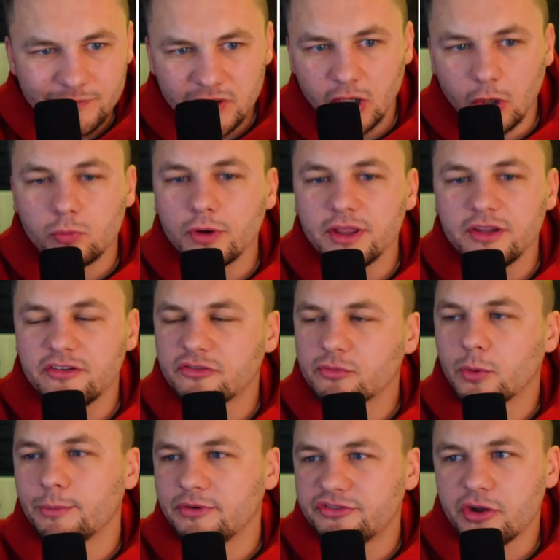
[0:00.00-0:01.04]
you know, really just
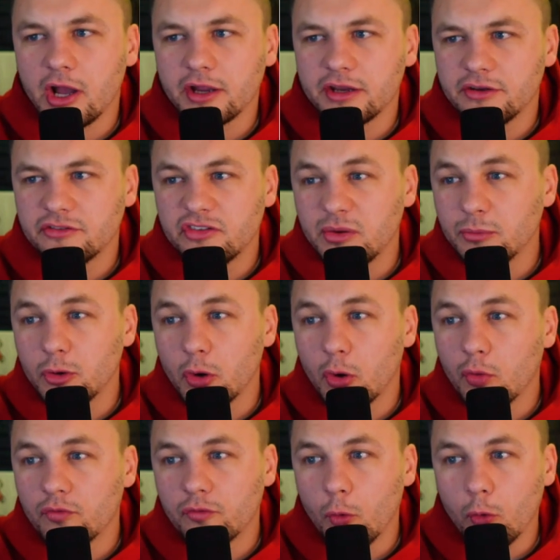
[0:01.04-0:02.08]
won't be shocking to see him
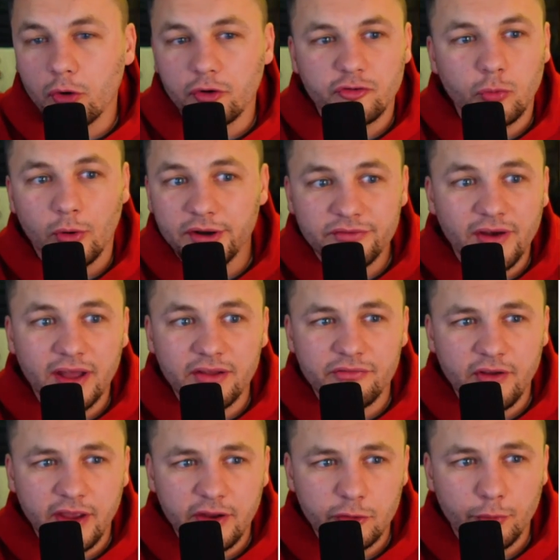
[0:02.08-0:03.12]
go for 25 FanDuel